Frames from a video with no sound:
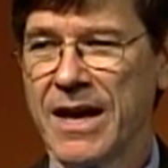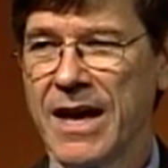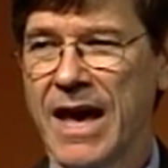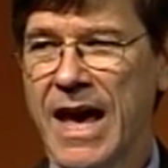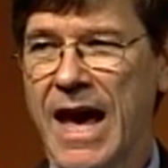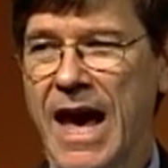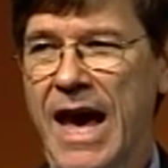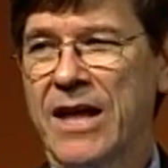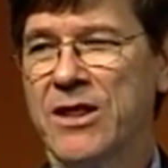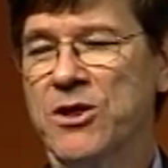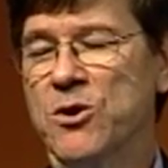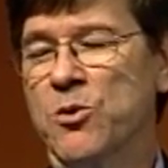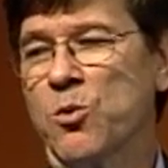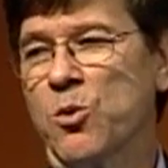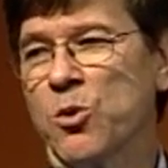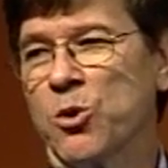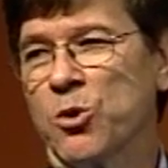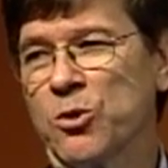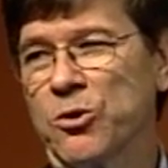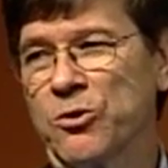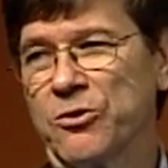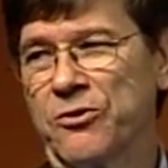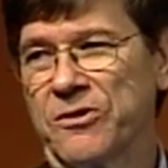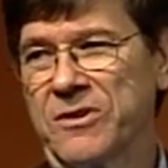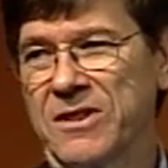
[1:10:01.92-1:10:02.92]
And the
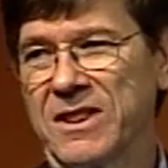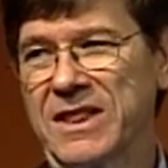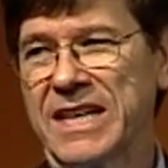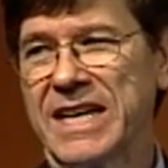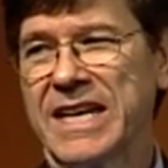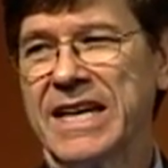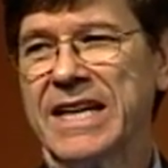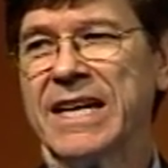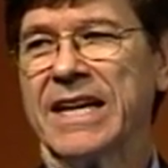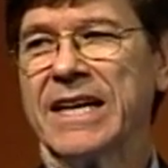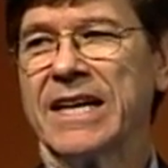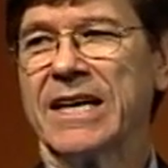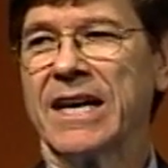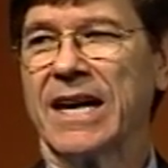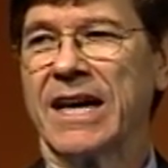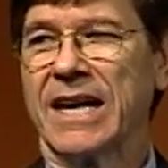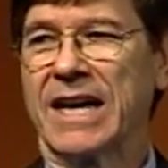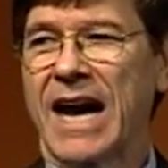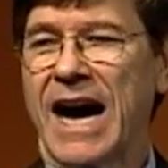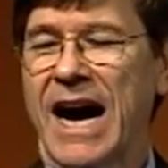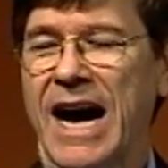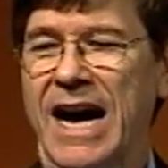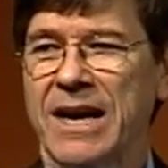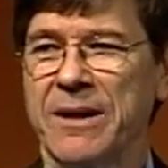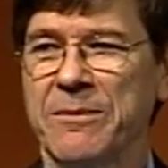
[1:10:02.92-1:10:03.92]
world's leading
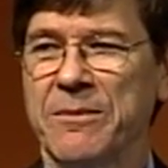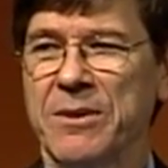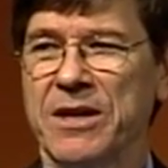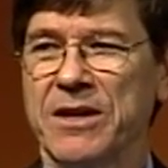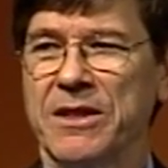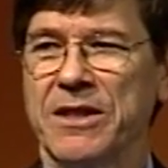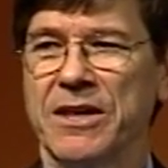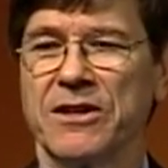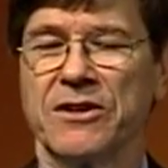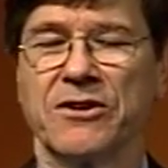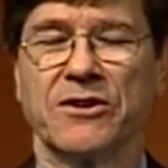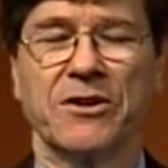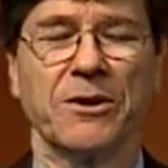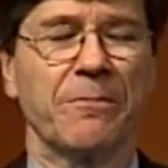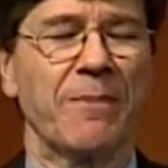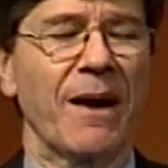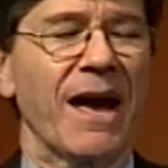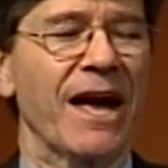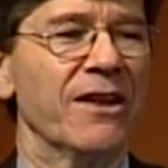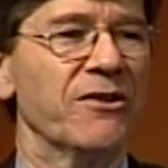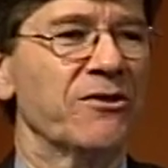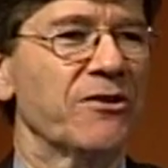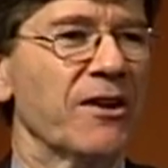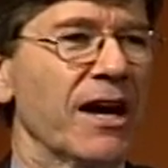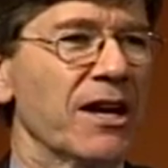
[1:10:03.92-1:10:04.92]
economy that
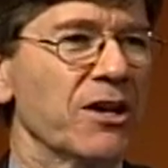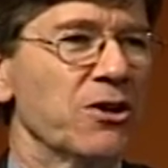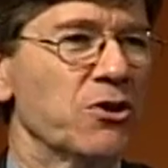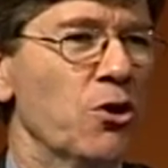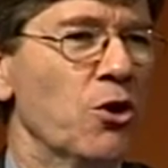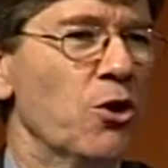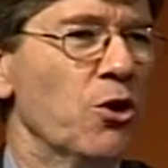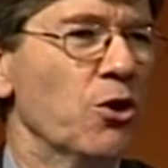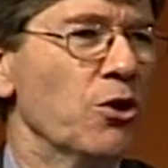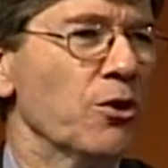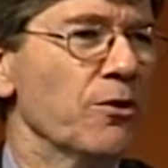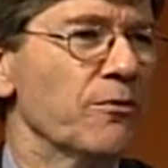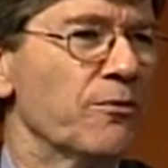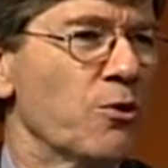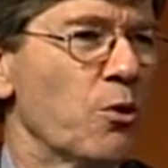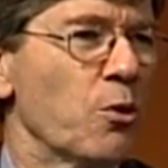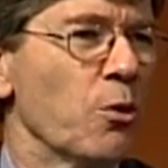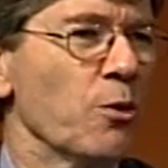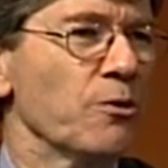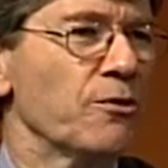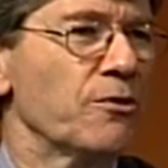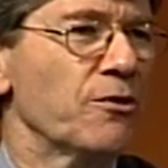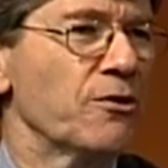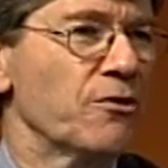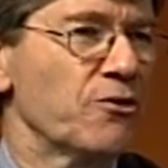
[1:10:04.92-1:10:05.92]
depends on coal, of
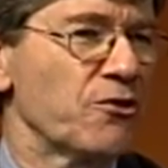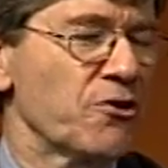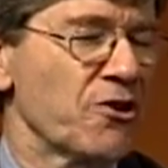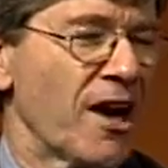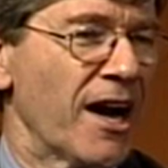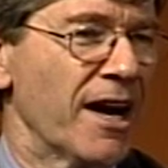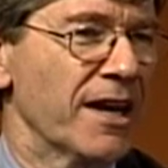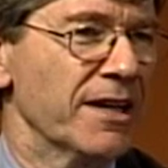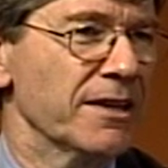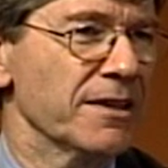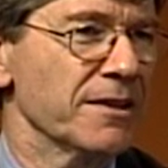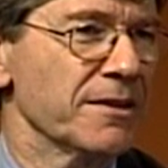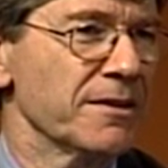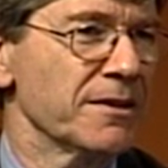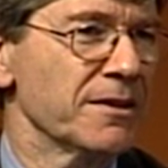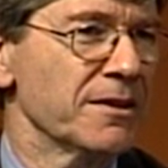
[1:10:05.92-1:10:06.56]
course, is China,